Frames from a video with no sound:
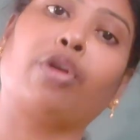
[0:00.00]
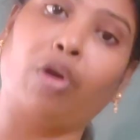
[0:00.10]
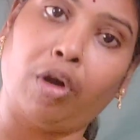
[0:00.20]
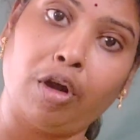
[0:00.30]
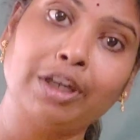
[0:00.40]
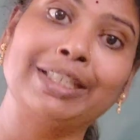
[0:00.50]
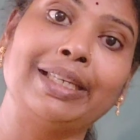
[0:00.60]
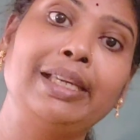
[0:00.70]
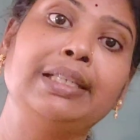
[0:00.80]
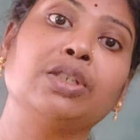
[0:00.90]
rocks
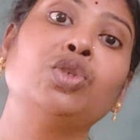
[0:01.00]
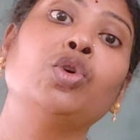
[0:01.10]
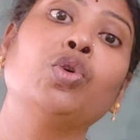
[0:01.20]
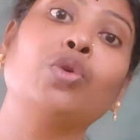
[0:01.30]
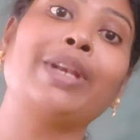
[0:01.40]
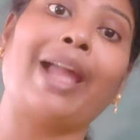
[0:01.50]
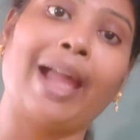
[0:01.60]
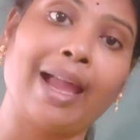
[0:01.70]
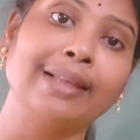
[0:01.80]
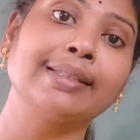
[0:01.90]
is known
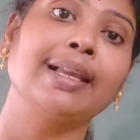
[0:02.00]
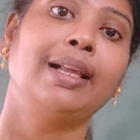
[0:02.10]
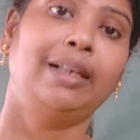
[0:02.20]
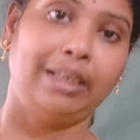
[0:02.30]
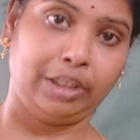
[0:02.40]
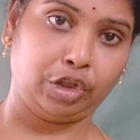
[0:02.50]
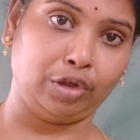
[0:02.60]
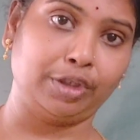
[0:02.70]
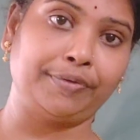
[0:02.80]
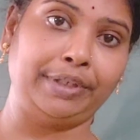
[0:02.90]
as
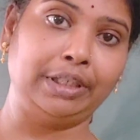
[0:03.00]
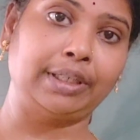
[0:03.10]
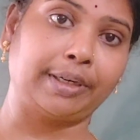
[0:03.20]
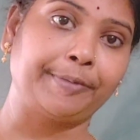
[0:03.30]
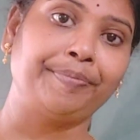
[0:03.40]
lithosphere.